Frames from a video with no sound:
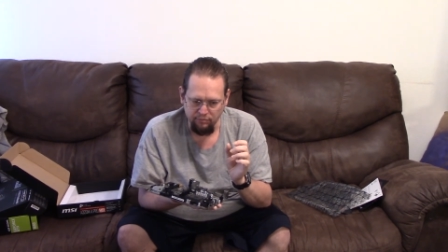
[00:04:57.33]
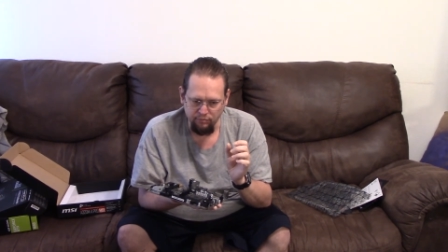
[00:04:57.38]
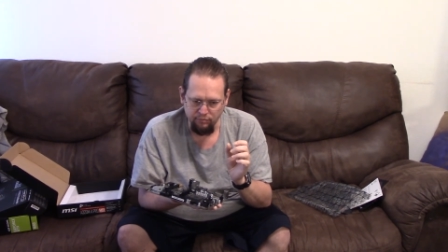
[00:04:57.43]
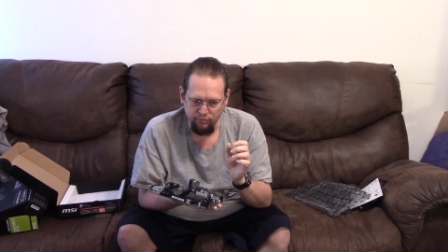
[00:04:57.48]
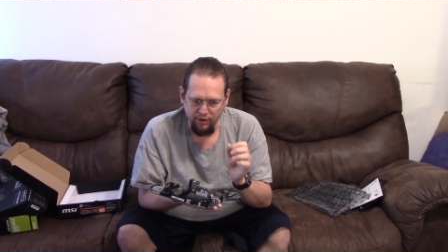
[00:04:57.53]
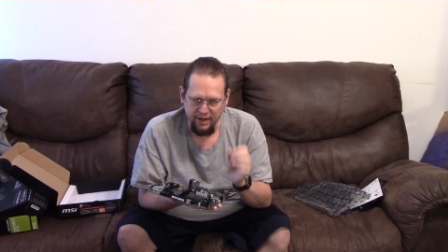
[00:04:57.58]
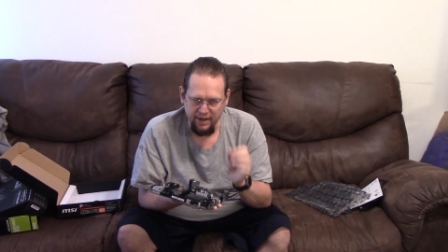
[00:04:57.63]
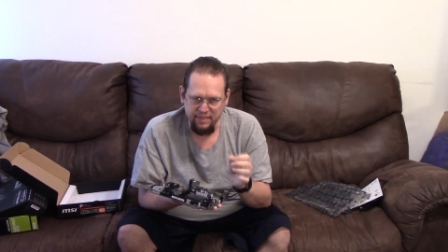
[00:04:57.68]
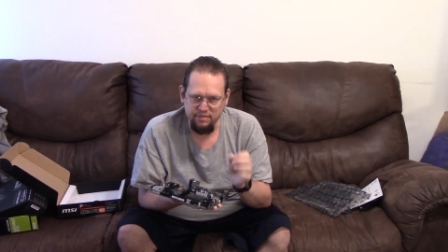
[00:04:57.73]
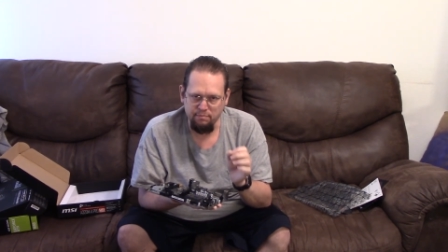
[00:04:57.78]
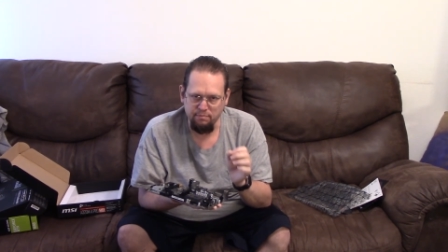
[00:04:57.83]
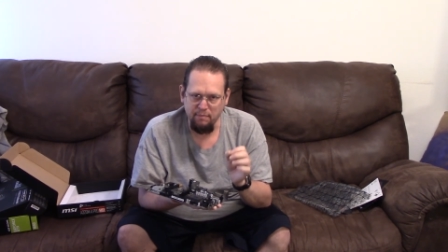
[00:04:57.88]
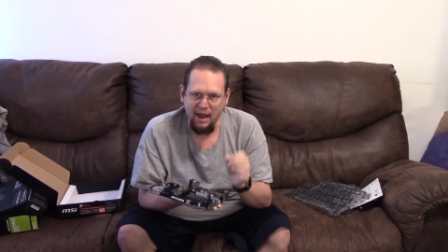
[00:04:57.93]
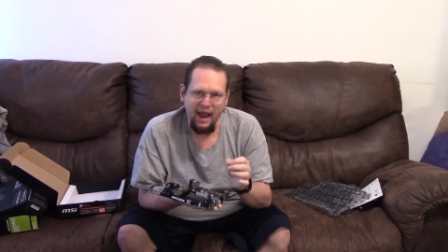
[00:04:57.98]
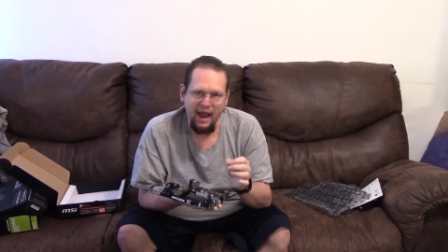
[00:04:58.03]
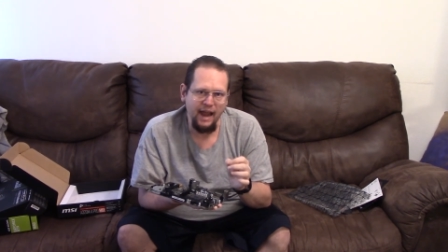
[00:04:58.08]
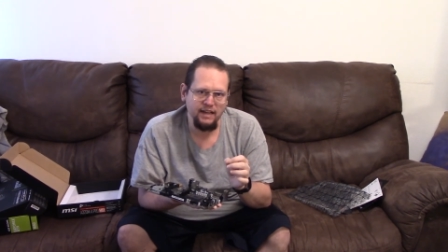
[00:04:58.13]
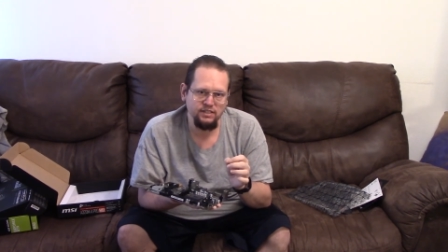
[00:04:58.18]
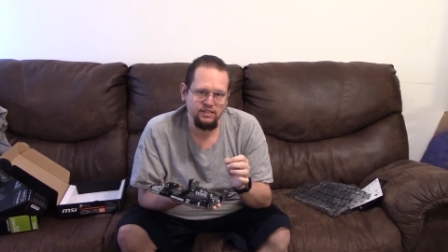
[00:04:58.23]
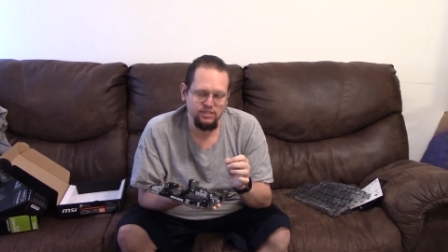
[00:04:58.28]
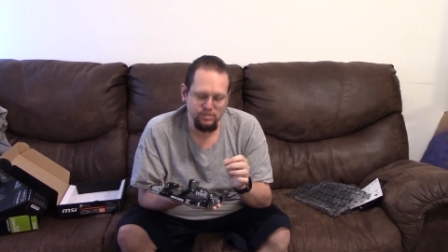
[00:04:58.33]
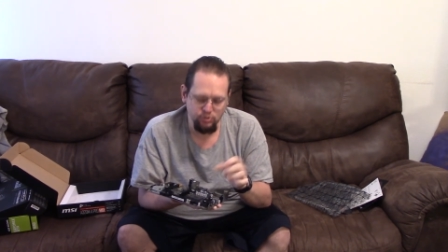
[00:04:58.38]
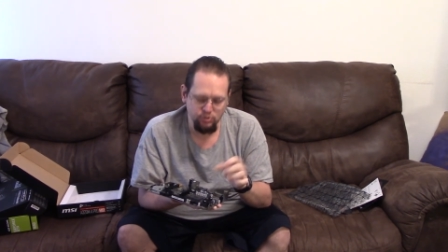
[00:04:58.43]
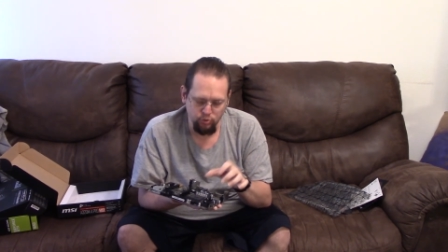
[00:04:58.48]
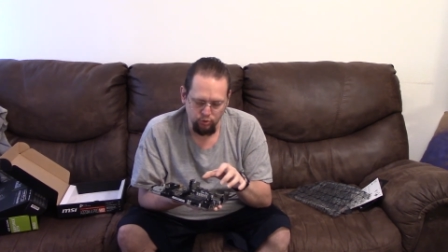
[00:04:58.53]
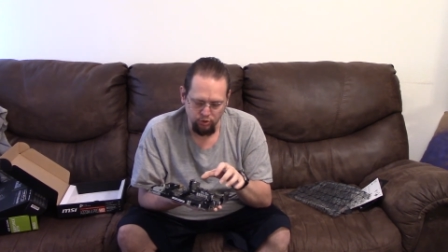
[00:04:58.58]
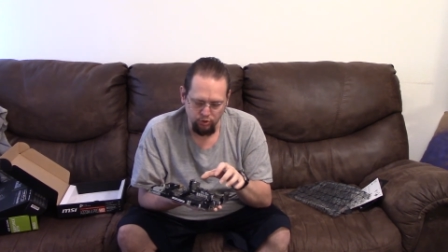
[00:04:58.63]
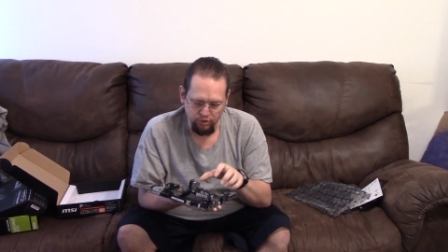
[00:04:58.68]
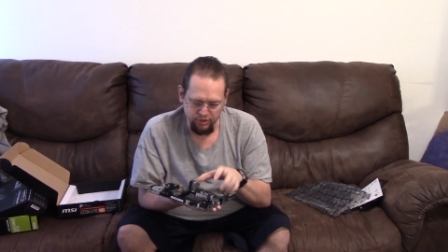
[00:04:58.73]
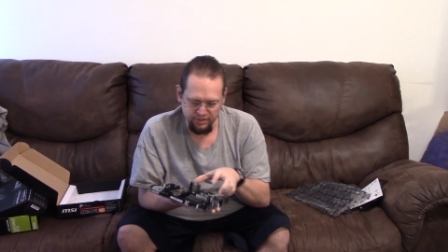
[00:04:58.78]
Wraith Max
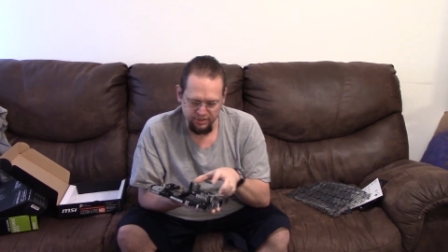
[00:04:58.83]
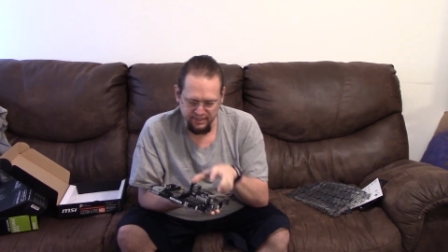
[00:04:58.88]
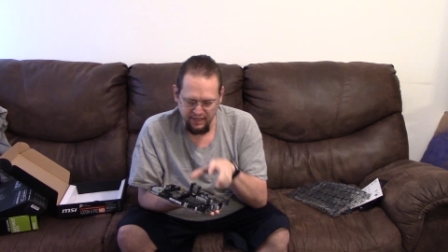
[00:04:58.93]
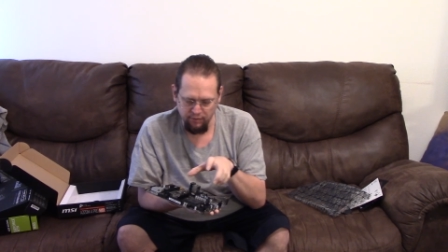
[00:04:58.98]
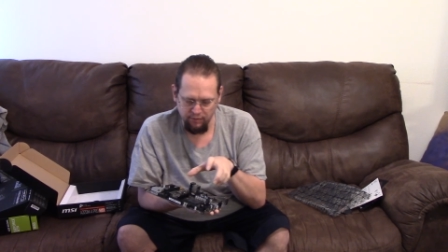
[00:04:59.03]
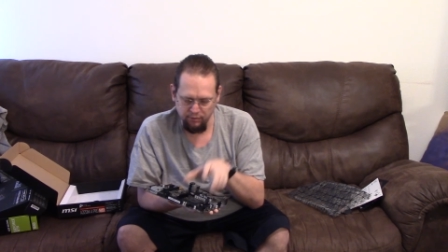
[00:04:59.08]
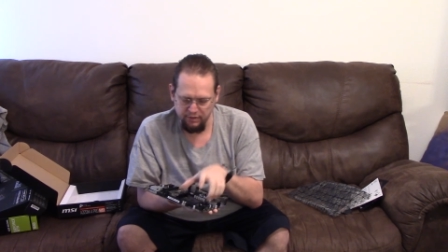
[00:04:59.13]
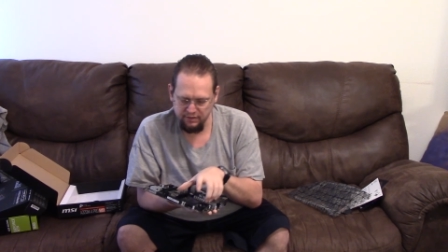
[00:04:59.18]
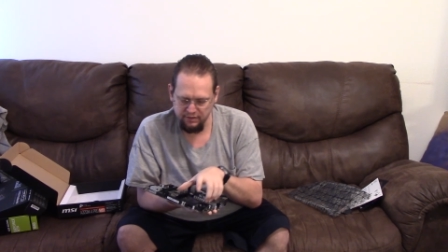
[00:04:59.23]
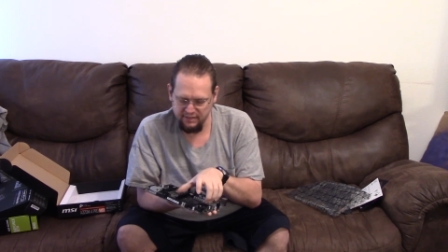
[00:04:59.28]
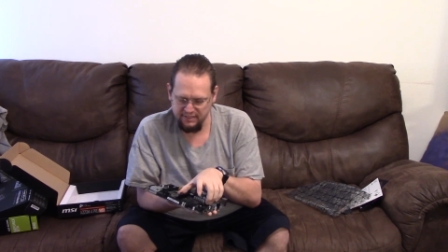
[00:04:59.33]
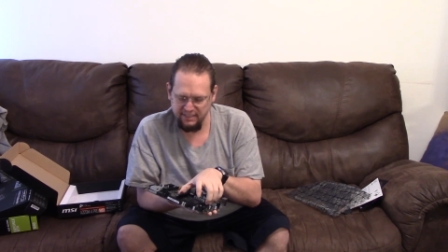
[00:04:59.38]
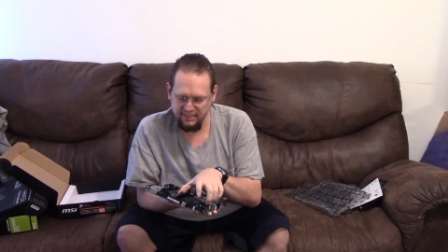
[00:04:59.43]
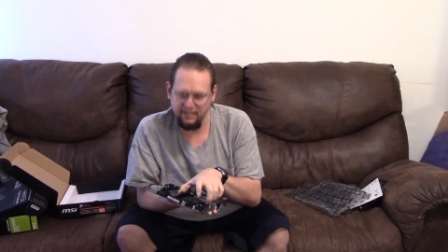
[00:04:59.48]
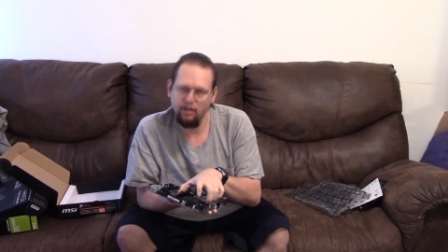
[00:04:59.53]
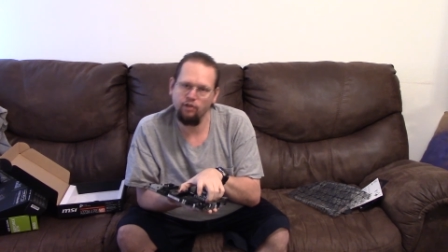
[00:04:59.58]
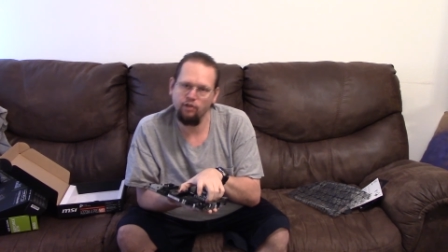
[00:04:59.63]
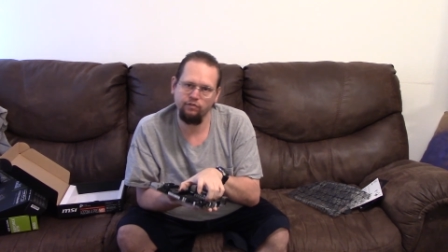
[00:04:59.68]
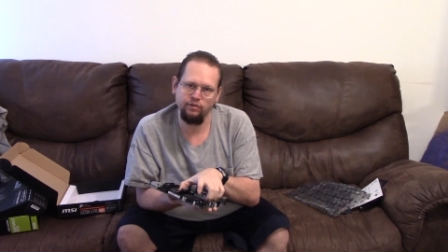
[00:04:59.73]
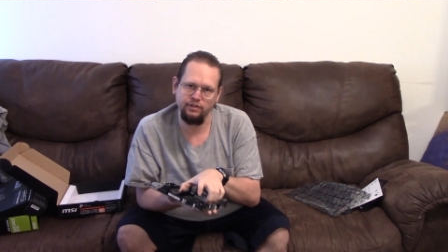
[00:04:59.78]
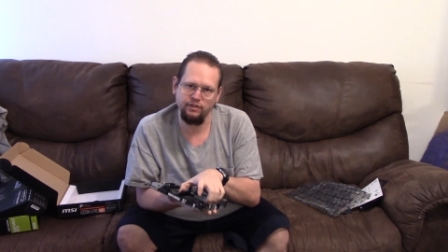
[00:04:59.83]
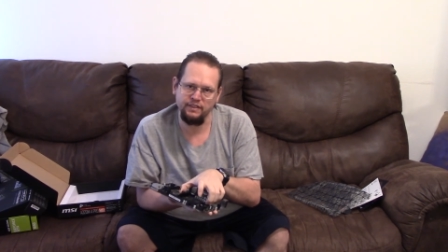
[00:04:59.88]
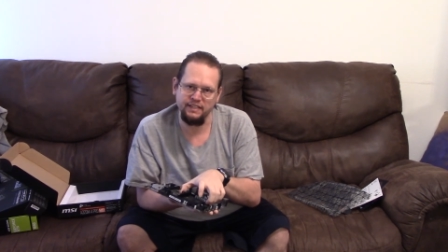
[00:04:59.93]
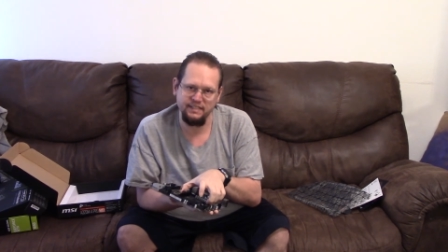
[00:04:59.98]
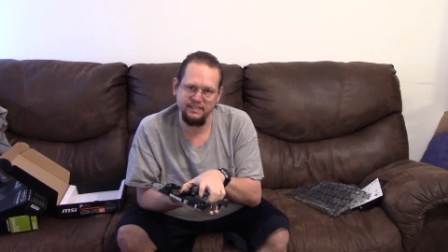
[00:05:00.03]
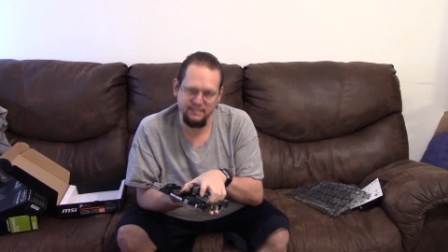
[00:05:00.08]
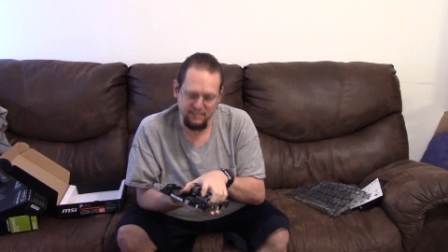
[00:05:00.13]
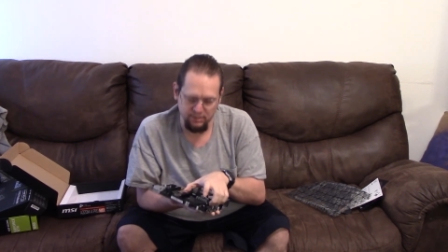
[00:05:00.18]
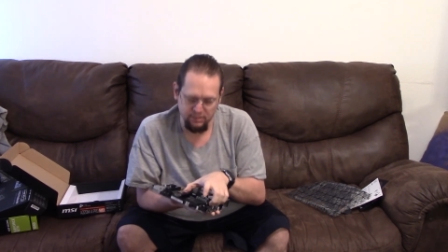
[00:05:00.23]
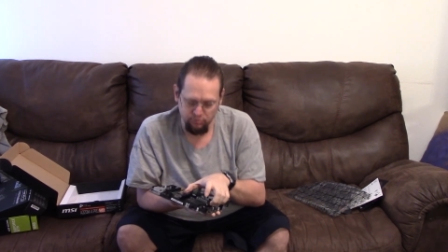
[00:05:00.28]
coolers that would sit over
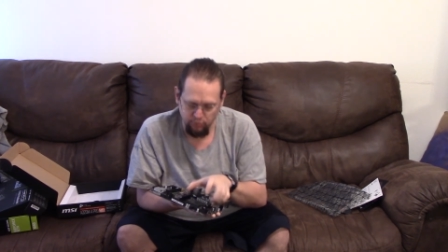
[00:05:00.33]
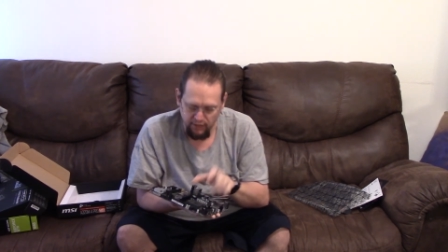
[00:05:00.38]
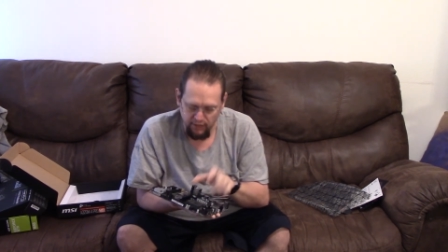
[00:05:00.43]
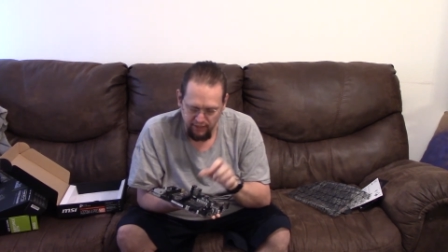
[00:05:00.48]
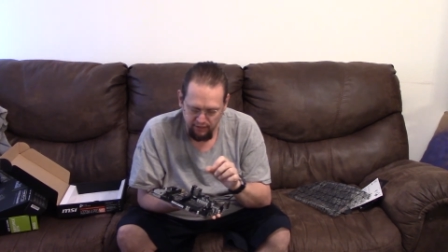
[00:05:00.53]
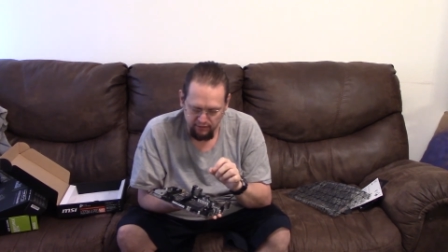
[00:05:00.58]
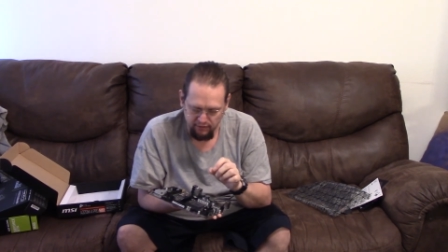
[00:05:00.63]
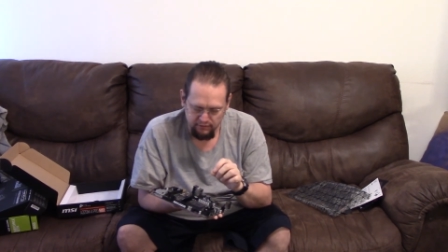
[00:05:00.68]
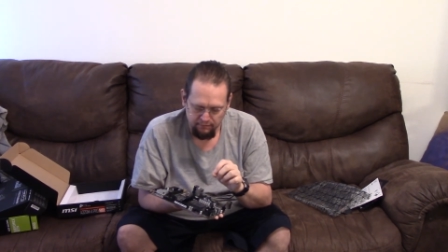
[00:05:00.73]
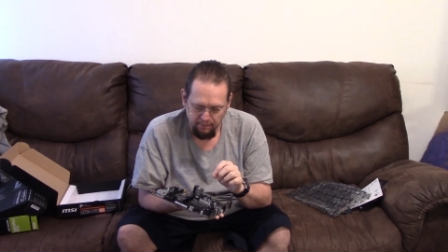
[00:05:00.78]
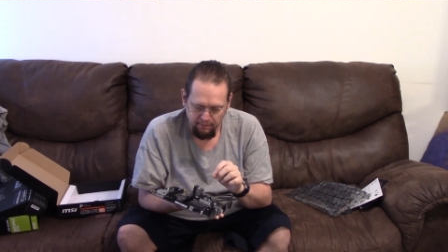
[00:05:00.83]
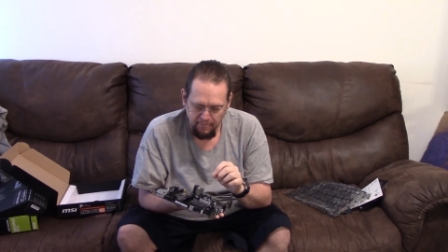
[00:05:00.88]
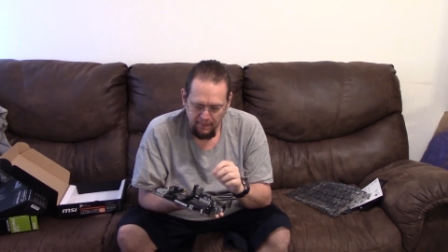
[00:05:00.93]
these as well.